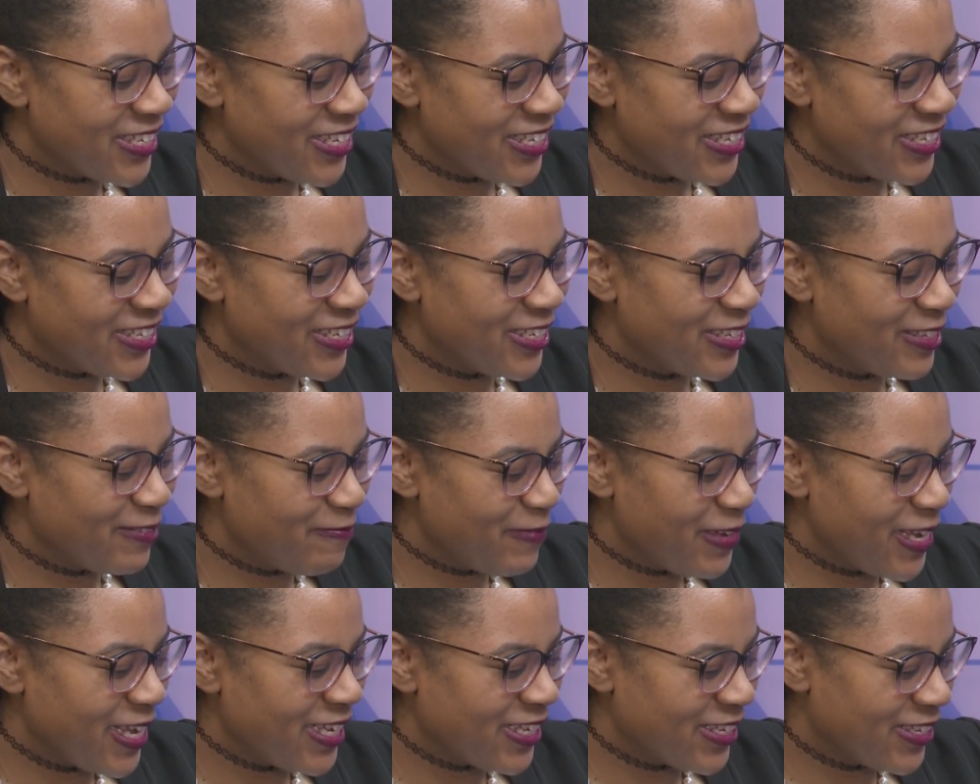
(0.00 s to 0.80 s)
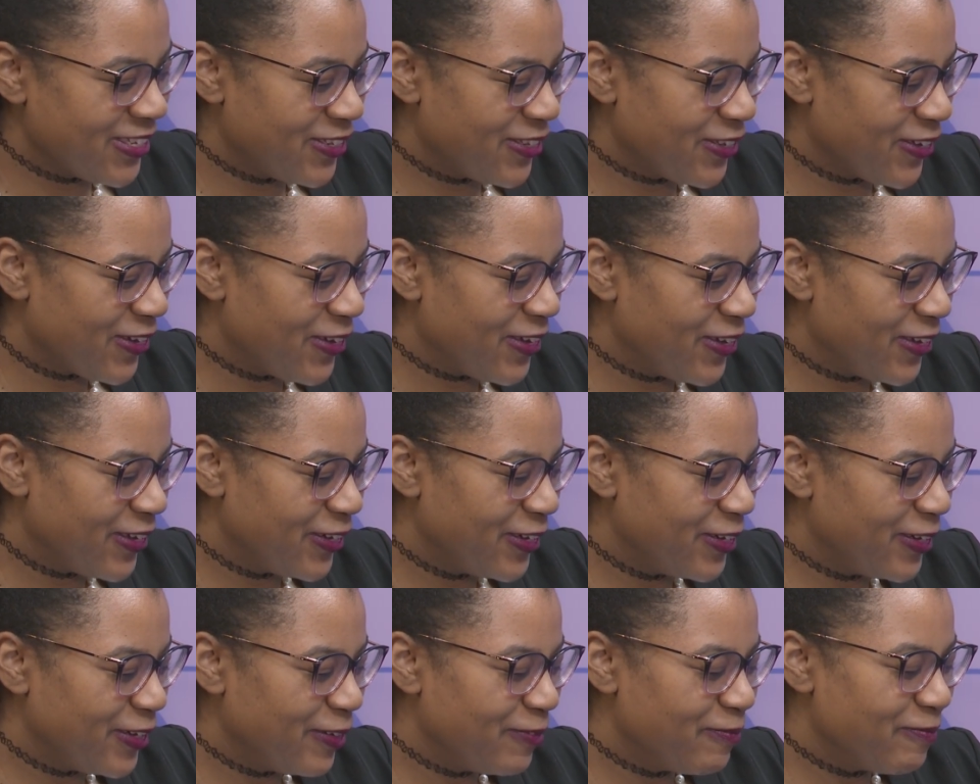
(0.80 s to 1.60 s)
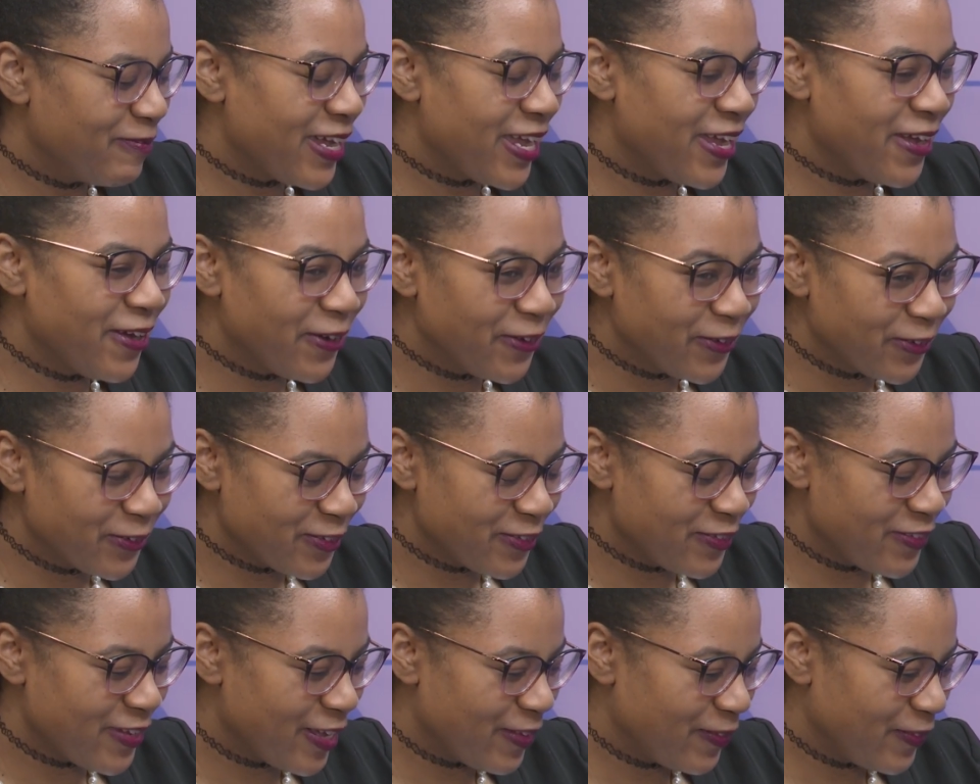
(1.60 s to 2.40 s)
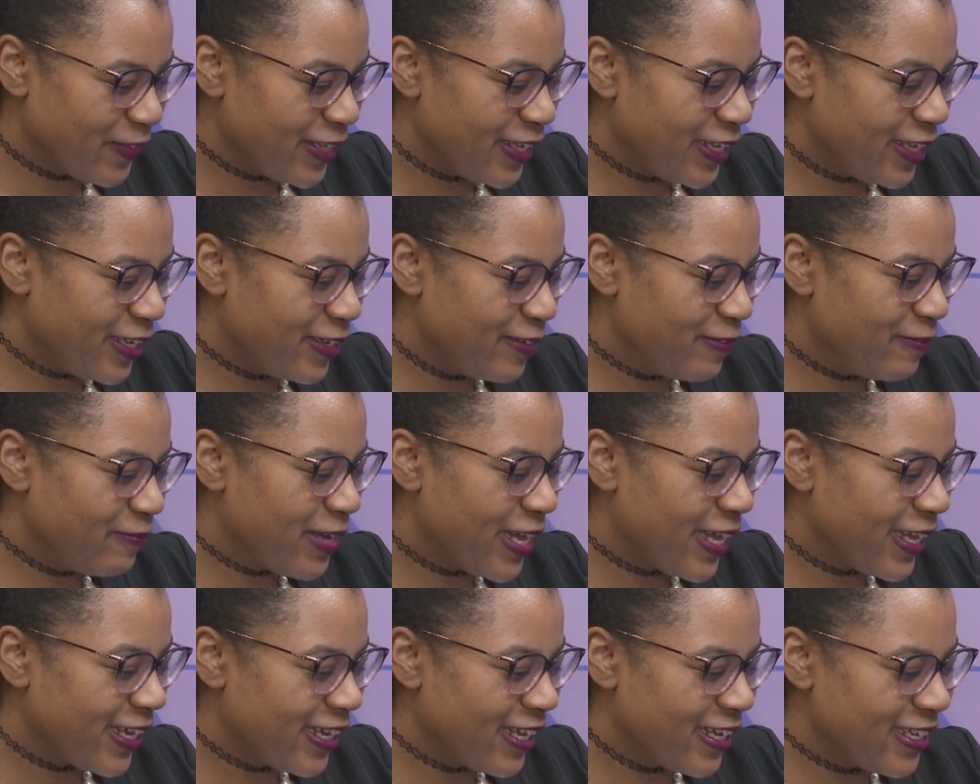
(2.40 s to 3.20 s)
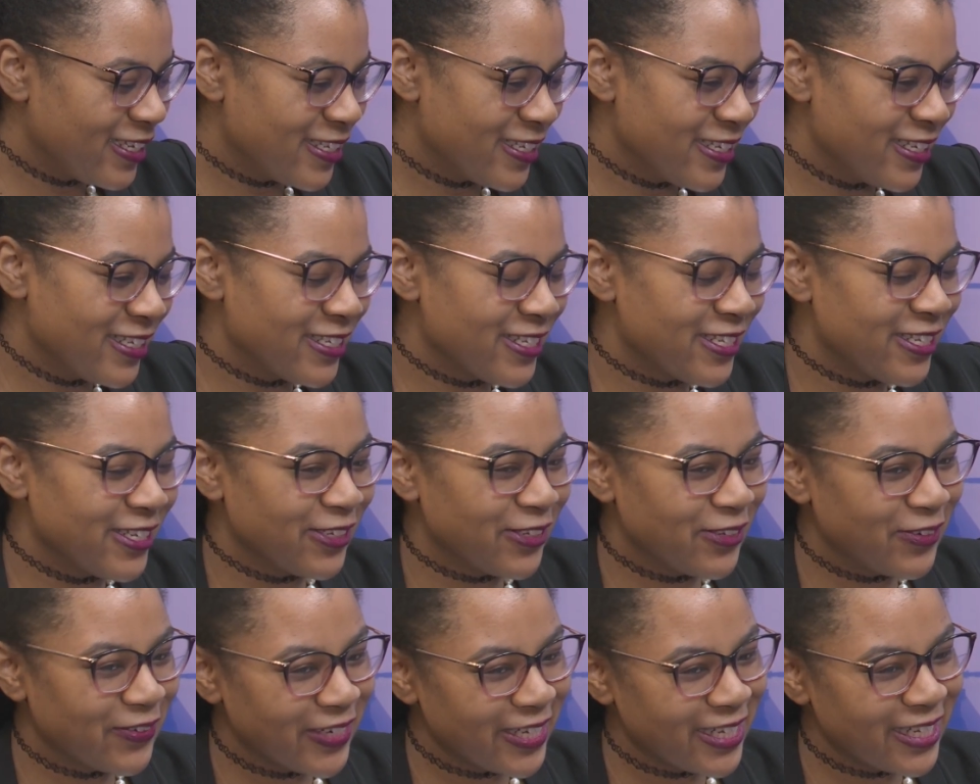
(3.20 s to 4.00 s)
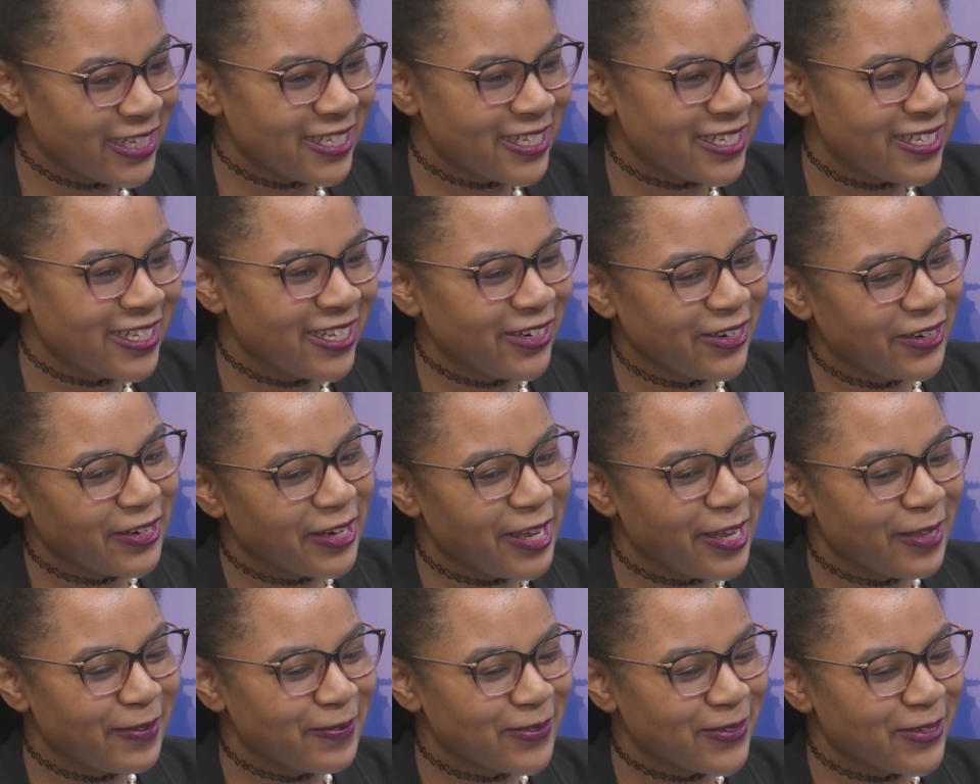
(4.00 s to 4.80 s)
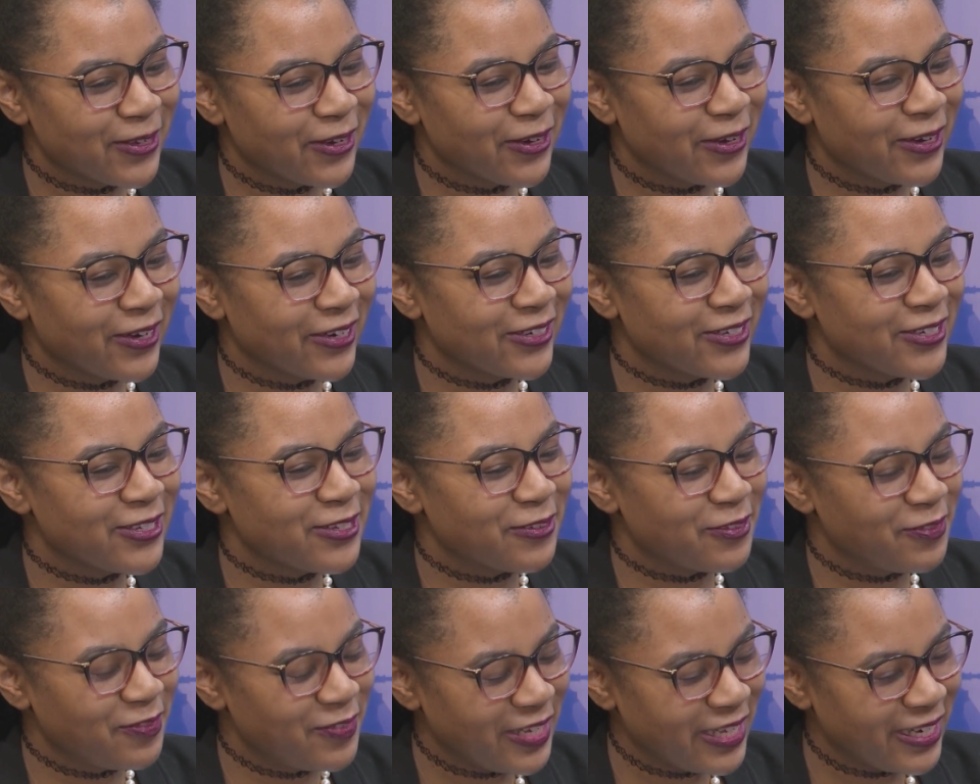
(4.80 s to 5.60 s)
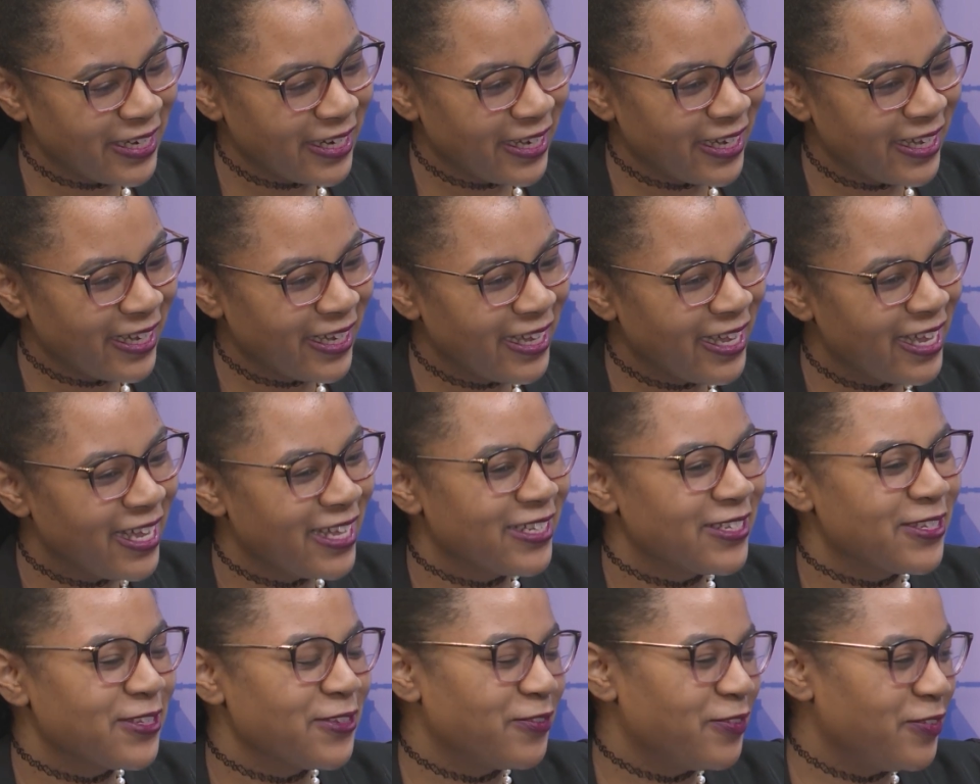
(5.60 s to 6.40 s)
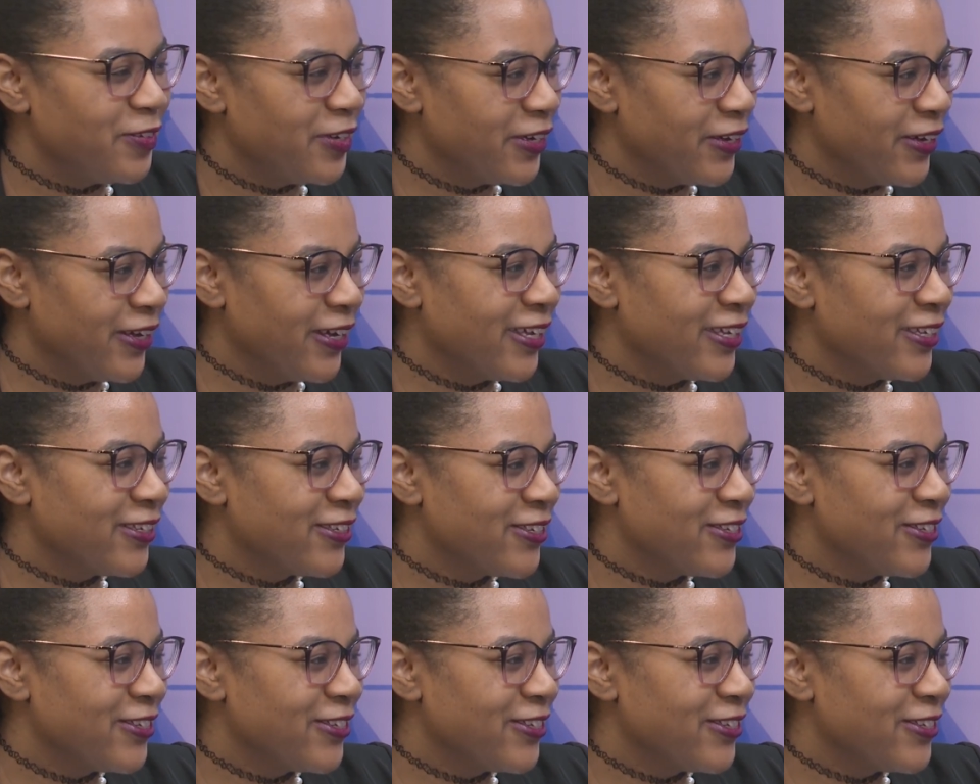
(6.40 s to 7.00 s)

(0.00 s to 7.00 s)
this is based on my own family, my cousins, the twins, their names are Safina and Safira.